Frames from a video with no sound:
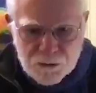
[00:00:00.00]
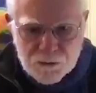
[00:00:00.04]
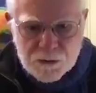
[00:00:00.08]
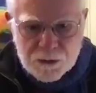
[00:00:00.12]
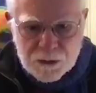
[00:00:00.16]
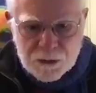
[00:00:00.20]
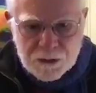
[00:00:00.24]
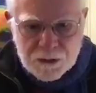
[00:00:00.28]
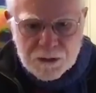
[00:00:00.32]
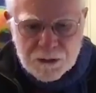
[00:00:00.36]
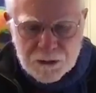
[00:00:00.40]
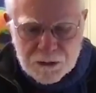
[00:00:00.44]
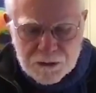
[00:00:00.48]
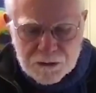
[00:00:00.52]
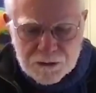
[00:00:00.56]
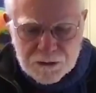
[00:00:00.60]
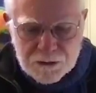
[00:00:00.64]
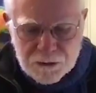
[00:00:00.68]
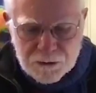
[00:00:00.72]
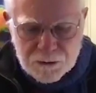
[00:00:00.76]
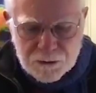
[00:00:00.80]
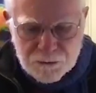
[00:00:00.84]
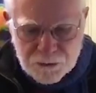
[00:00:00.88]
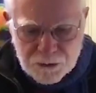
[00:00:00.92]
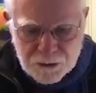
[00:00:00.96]

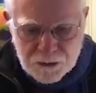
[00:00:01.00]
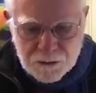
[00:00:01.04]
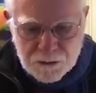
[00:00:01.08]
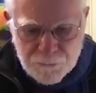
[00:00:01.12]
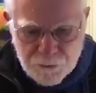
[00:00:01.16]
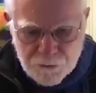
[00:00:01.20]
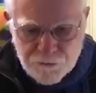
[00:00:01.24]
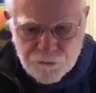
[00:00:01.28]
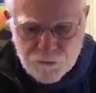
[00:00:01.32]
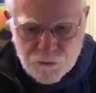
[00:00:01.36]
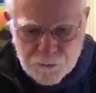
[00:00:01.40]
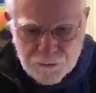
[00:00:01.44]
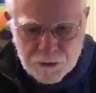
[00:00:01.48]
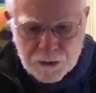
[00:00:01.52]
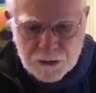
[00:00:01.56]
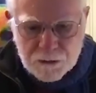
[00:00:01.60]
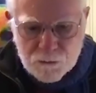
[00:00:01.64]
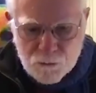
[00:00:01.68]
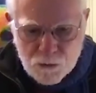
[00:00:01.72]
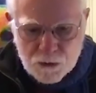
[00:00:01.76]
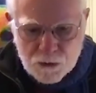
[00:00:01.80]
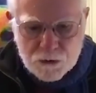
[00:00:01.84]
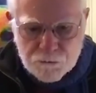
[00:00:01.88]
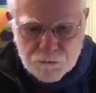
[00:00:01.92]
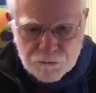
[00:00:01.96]
really performing a
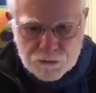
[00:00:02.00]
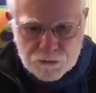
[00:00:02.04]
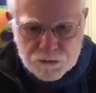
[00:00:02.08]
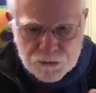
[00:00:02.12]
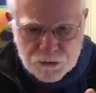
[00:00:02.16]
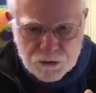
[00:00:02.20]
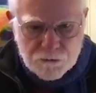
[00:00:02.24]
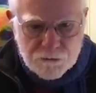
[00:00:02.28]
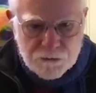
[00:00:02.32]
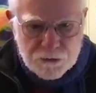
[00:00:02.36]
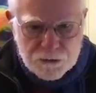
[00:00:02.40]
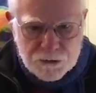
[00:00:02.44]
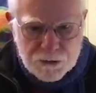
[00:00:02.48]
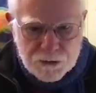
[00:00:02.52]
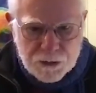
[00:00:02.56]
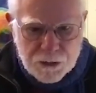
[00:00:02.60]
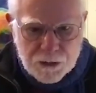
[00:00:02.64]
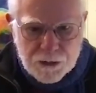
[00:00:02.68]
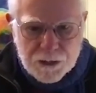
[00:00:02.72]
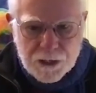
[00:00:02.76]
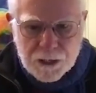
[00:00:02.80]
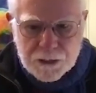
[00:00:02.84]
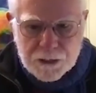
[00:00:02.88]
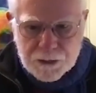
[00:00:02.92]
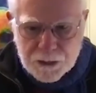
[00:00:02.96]
wonderful service there
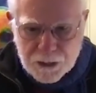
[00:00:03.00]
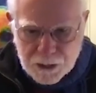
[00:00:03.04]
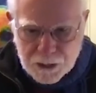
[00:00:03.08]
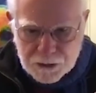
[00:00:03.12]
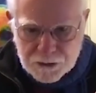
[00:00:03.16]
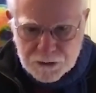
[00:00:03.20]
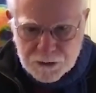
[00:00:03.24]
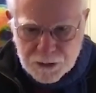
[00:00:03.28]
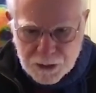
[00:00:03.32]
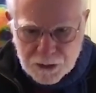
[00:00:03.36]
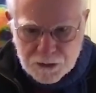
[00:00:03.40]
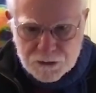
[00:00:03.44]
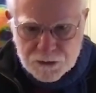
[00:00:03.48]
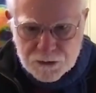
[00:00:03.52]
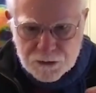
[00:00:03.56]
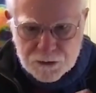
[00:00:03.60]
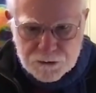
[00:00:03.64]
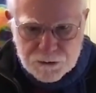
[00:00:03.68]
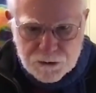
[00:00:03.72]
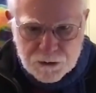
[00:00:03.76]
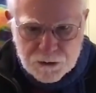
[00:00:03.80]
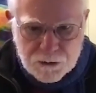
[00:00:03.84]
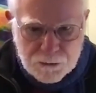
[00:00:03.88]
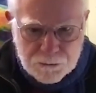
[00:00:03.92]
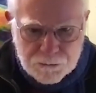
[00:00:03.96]
in that context.
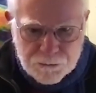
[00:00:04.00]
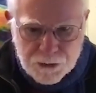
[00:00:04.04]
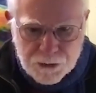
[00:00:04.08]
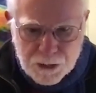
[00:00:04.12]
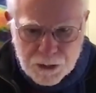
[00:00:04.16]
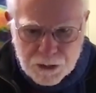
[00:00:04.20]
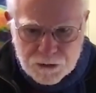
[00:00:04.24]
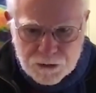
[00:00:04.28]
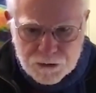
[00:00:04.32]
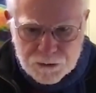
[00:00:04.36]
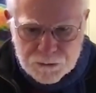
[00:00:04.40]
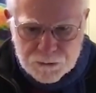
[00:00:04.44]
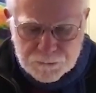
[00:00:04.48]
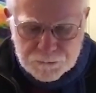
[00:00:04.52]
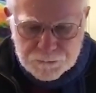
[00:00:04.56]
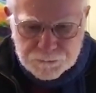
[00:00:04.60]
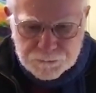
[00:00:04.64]
So thanks.